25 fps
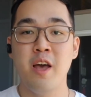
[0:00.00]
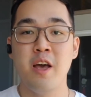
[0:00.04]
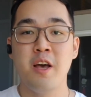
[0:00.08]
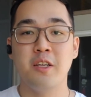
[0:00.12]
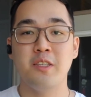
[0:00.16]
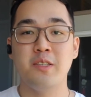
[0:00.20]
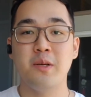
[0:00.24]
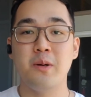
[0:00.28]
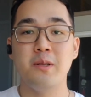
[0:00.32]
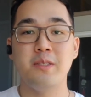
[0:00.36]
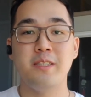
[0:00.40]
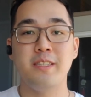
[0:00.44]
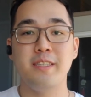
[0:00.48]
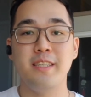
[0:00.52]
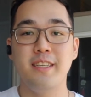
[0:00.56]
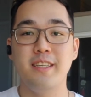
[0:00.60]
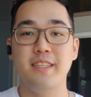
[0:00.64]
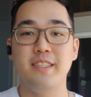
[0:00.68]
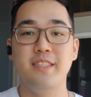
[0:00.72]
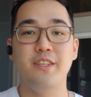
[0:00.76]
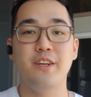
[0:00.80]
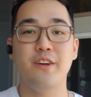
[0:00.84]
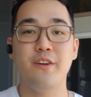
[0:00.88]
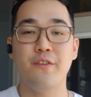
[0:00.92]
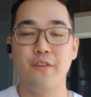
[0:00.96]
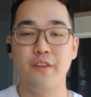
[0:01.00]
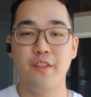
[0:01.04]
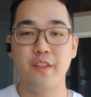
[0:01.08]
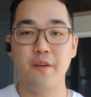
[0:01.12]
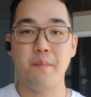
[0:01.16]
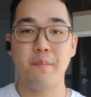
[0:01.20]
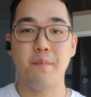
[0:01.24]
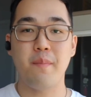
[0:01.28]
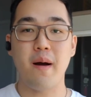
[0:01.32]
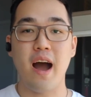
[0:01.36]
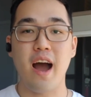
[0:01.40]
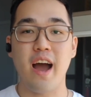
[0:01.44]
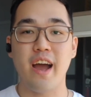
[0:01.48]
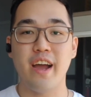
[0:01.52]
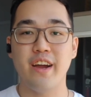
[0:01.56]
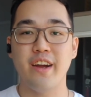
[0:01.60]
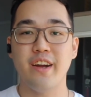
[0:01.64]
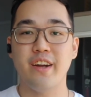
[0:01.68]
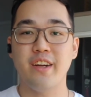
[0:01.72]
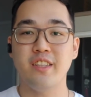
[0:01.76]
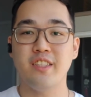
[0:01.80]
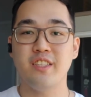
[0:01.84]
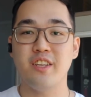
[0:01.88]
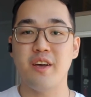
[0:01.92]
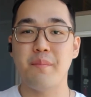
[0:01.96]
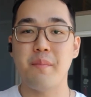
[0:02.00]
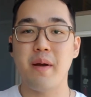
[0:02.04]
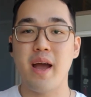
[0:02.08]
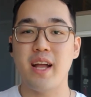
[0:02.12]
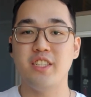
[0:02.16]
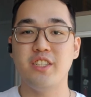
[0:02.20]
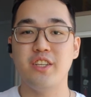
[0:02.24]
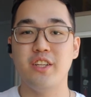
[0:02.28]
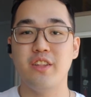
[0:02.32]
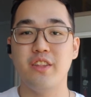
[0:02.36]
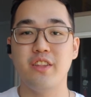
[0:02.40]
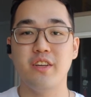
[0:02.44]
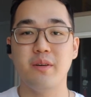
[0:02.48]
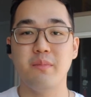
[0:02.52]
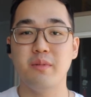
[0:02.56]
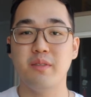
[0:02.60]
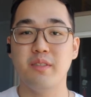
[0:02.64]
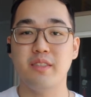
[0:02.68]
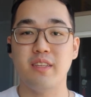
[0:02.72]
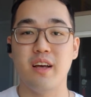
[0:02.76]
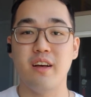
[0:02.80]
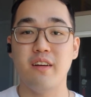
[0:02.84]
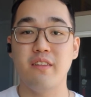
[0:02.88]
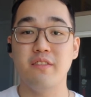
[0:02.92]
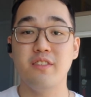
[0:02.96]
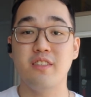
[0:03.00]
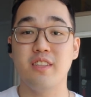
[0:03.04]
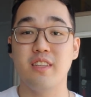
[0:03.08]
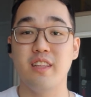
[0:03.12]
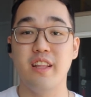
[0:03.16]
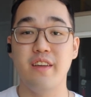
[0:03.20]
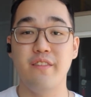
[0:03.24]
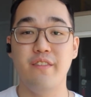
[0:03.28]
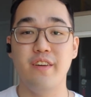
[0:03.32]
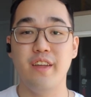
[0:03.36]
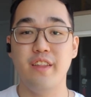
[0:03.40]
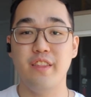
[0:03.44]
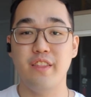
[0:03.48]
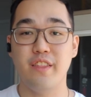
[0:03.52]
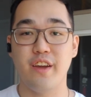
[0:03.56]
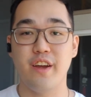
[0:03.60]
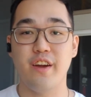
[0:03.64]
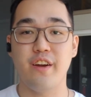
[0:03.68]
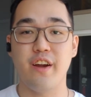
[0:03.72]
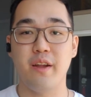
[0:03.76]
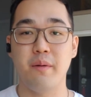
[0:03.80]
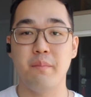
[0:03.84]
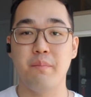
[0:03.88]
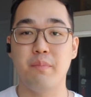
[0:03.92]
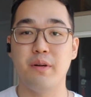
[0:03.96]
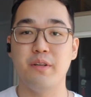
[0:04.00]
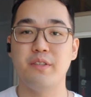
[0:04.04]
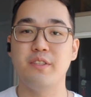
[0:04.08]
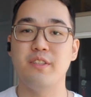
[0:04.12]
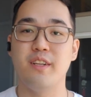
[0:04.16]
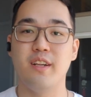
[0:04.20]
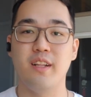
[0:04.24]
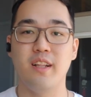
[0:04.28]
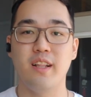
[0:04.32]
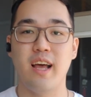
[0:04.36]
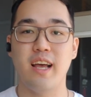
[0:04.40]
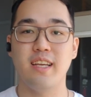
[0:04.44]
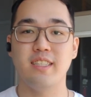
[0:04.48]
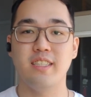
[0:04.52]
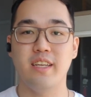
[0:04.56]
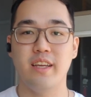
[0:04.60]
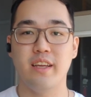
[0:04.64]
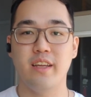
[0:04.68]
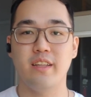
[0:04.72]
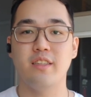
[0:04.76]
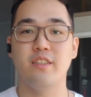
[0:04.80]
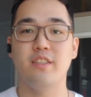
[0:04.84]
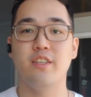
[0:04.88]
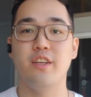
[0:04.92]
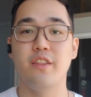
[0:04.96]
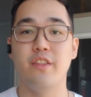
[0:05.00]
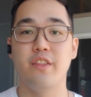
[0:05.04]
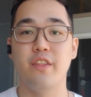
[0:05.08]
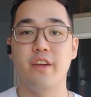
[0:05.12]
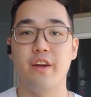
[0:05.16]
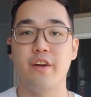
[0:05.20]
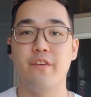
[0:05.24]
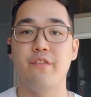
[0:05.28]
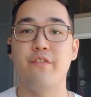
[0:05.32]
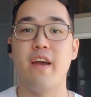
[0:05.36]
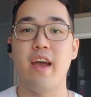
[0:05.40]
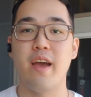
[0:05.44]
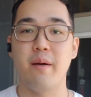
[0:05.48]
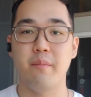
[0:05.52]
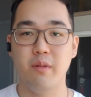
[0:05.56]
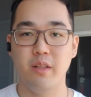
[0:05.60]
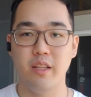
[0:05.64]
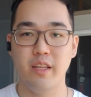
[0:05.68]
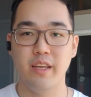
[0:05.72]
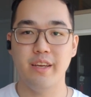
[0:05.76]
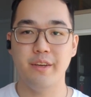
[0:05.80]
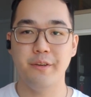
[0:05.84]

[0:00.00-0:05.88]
so it's easier for the buyer to imagine themselves living there and personalizing it to their family.